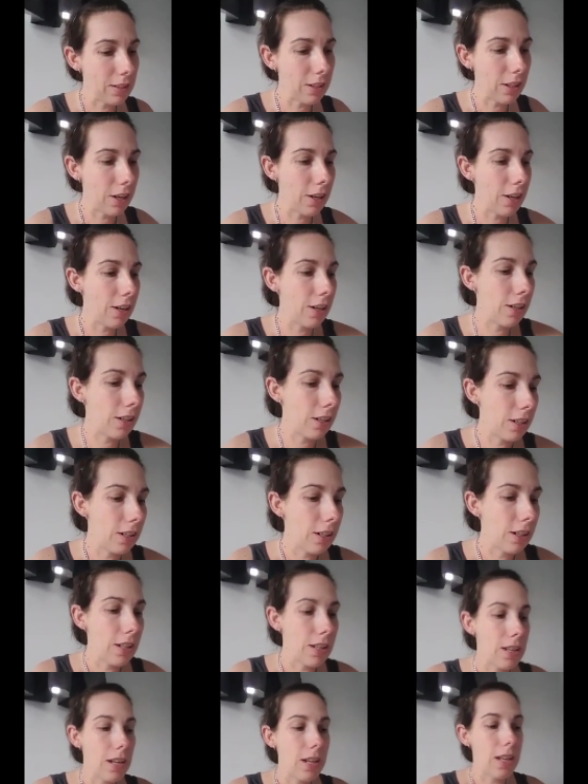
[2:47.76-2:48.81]
So,
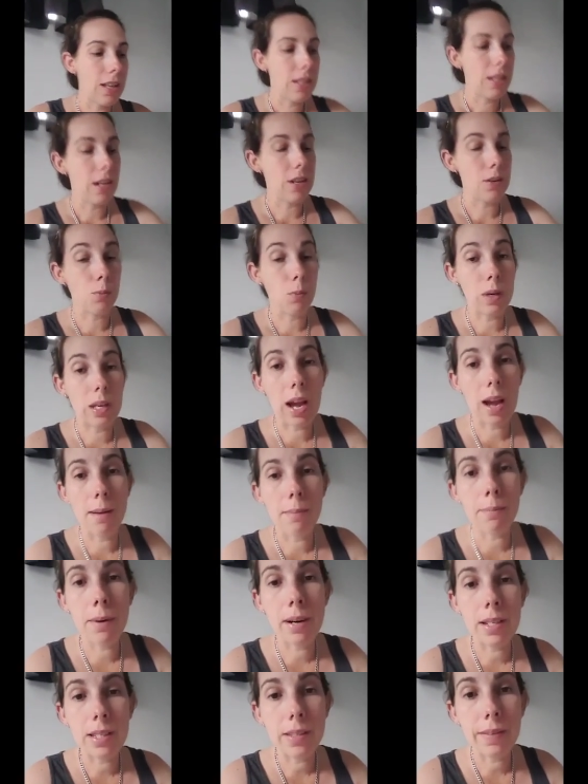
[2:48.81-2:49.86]
yeah, we
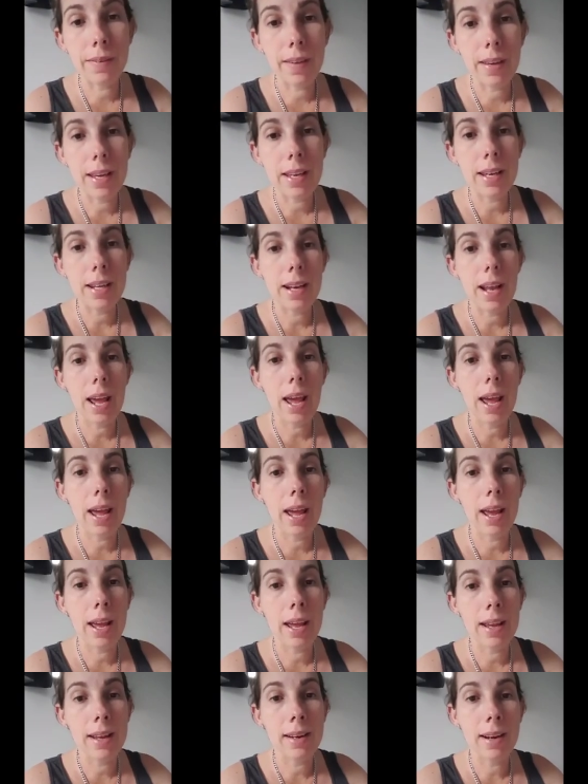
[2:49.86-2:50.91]
can't breastfeed,
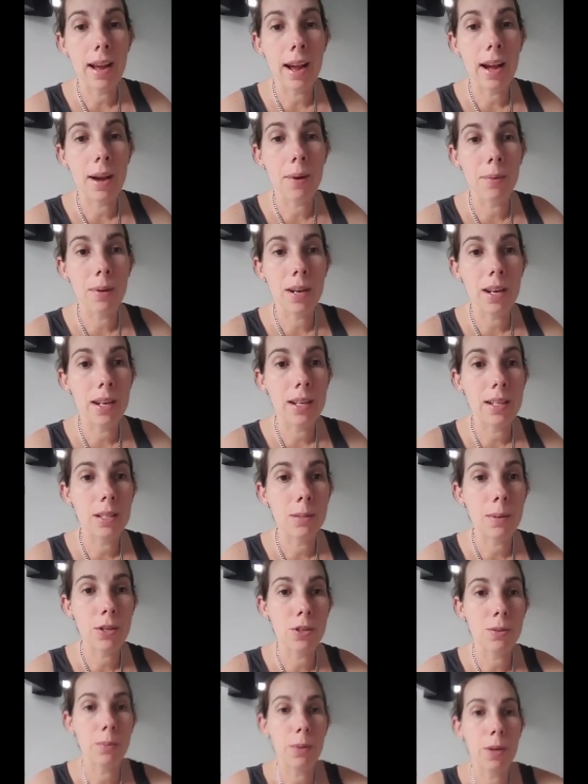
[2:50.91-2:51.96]
and we need
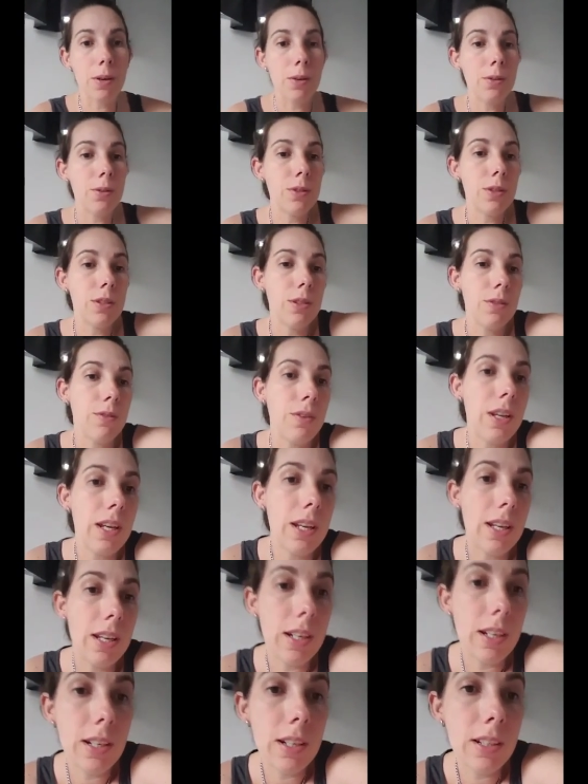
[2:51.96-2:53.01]
special bottles to
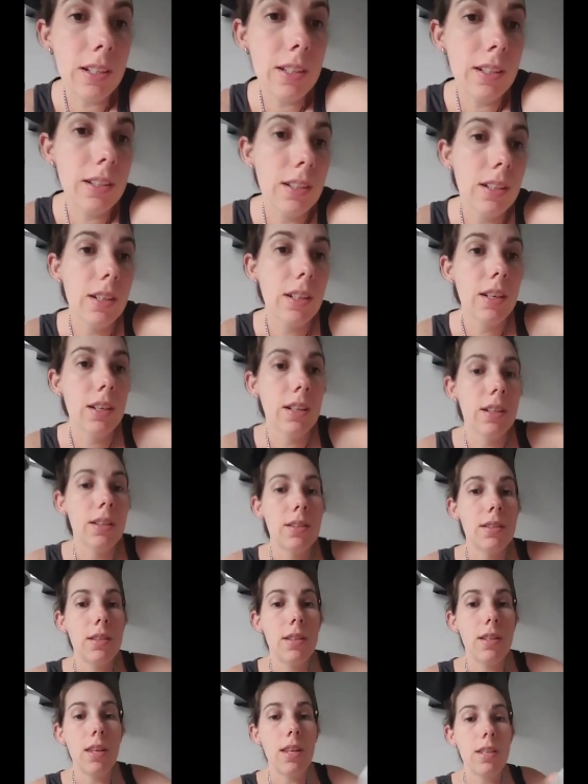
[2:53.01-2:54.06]
feed.
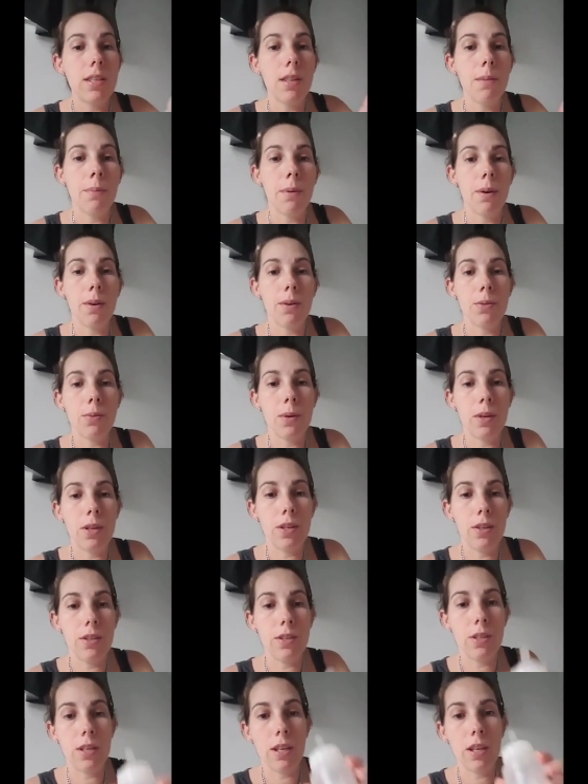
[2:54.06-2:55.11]
So these are the bottles we're
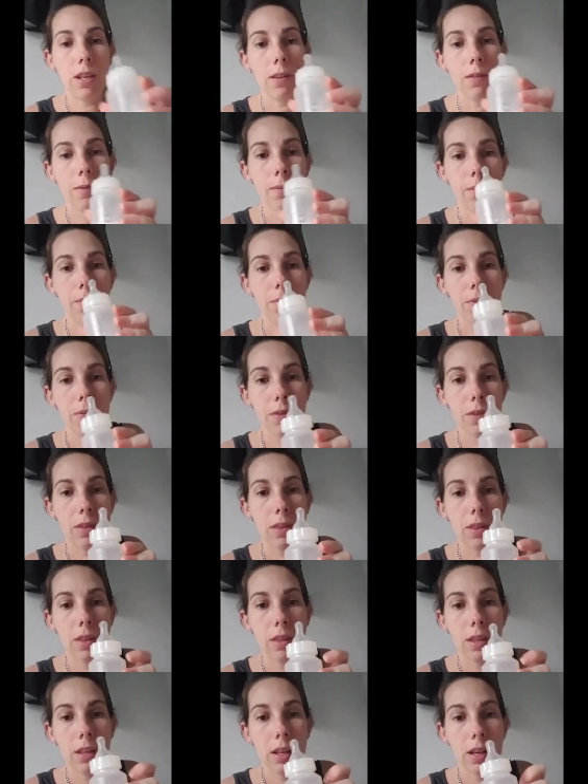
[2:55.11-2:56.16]
using.
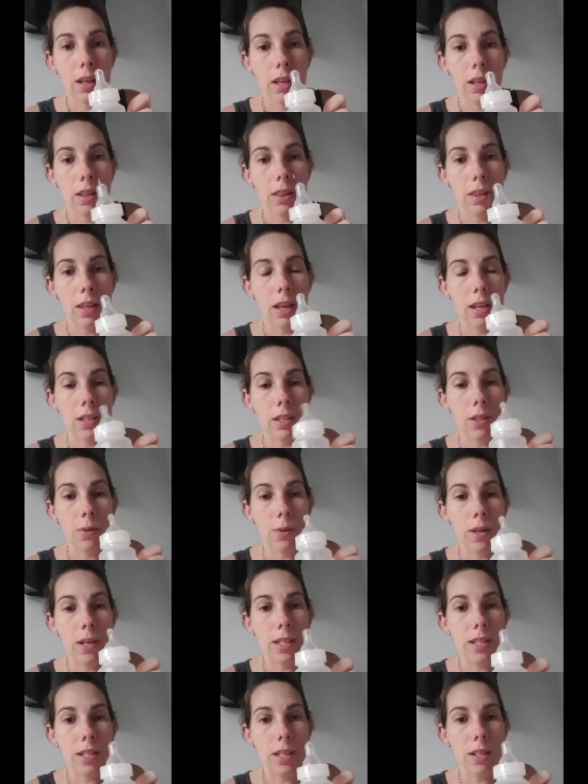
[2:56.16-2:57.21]
They're
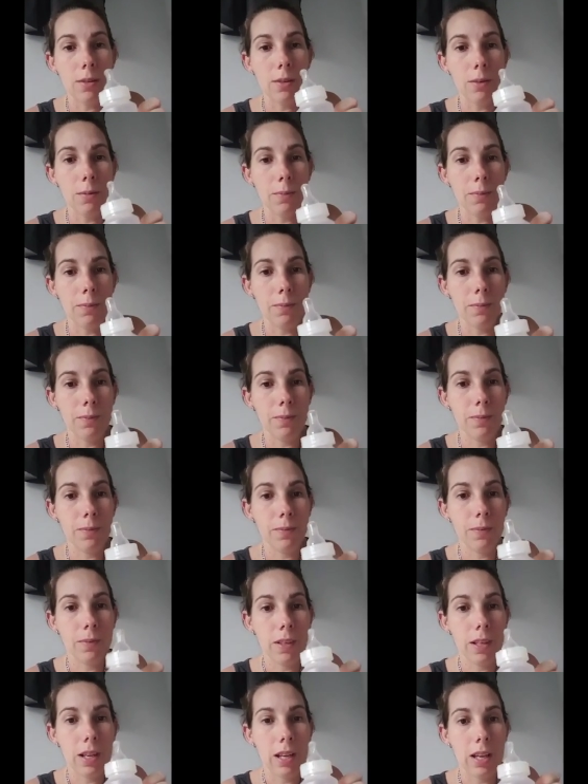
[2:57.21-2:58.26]
squeezy,
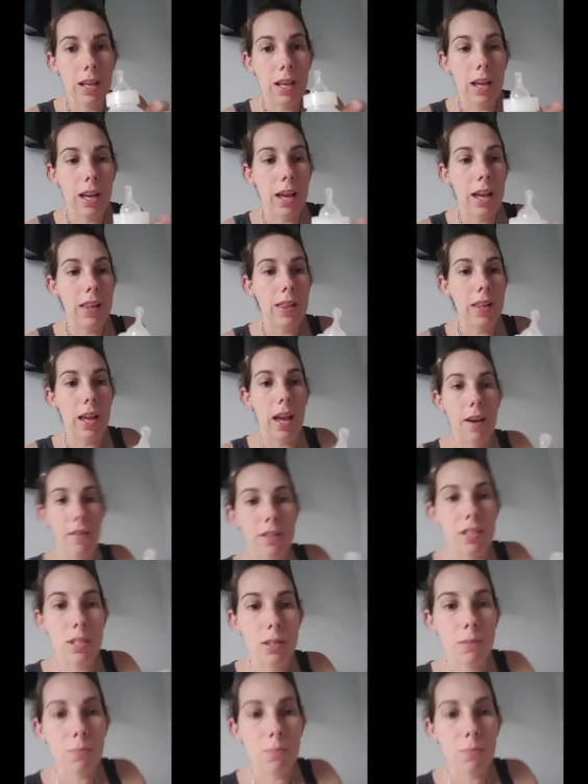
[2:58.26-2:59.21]
and they have